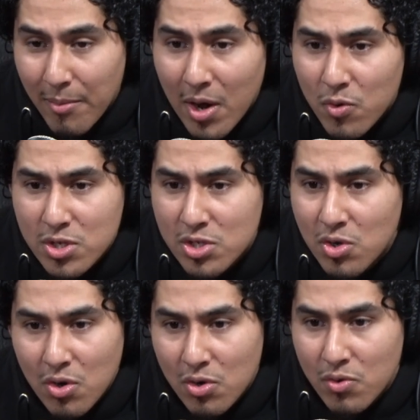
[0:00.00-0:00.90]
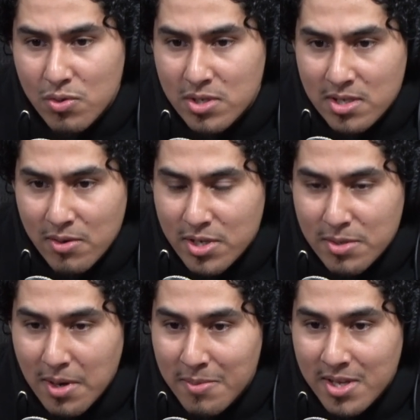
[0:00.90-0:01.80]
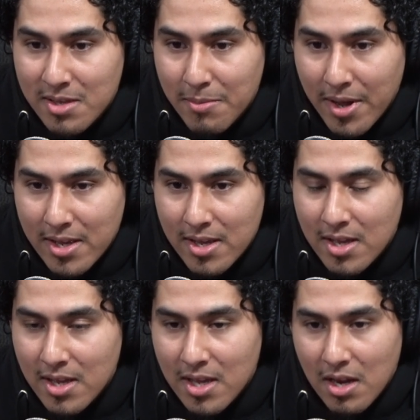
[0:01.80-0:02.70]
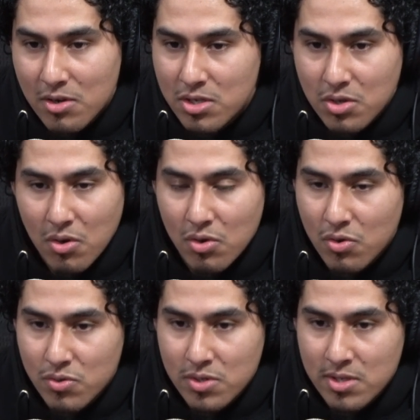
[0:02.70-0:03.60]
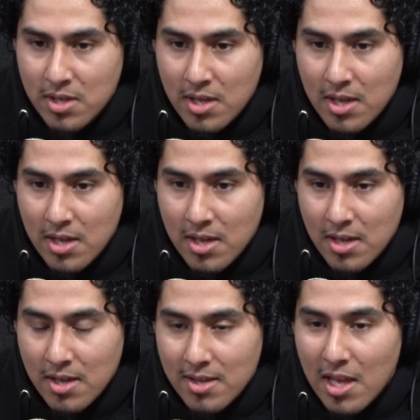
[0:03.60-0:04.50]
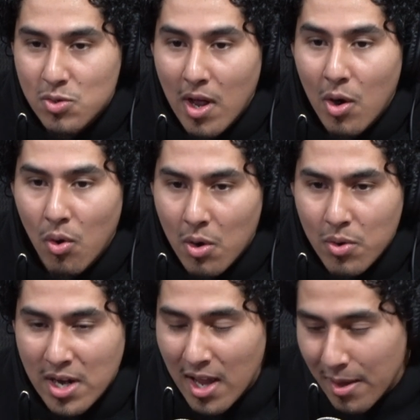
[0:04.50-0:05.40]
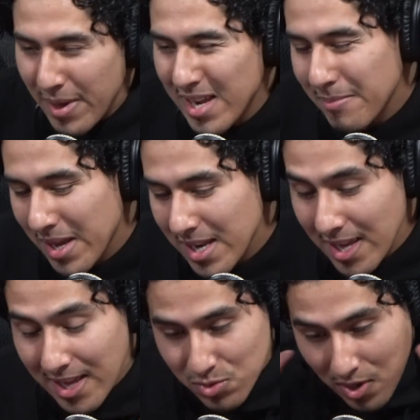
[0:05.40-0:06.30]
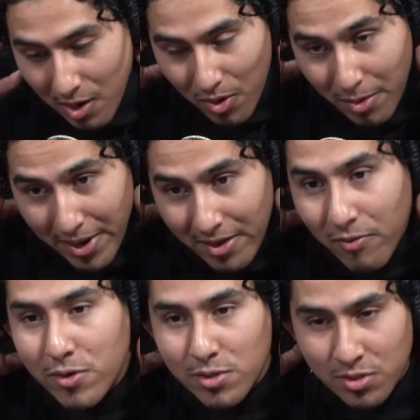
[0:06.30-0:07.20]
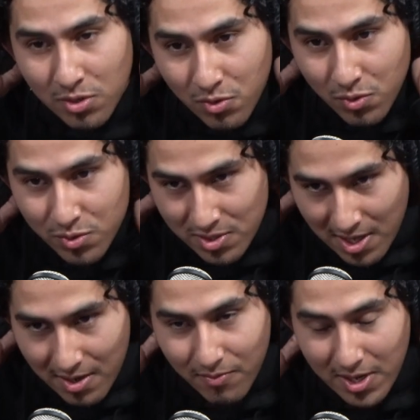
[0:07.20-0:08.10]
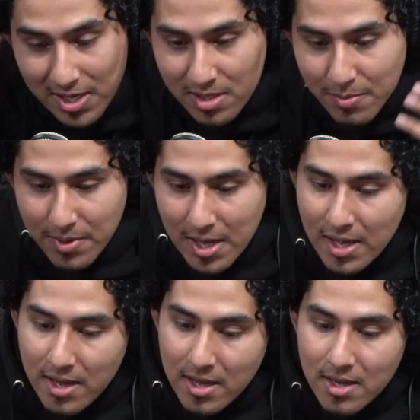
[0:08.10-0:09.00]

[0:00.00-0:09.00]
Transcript: Remember, I would just go on cruises. I'm gonna take the bike and I'll just go on cruises. That's why I want one. Mainly, that's what I want a bike for, just to cruise, not really to be.